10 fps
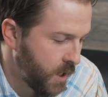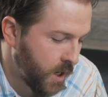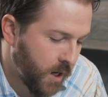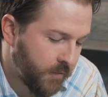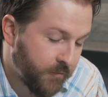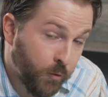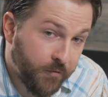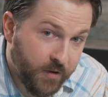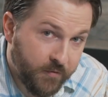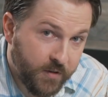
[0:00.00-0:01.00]

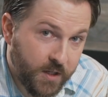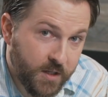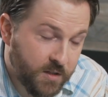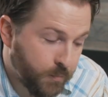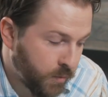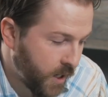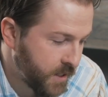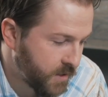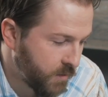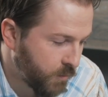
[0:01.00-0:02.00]
$4.50 is the
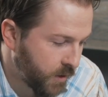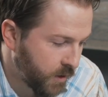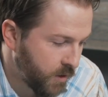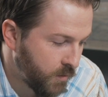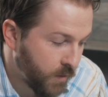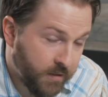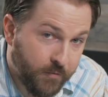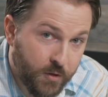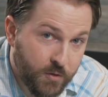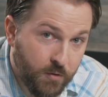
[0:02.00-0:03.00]
price that we're going to go with
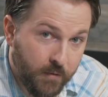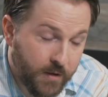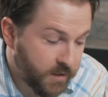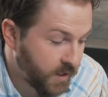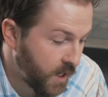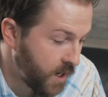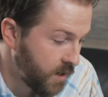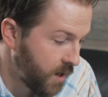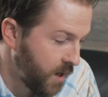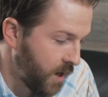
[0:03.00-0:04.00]
for a 12-ounce can.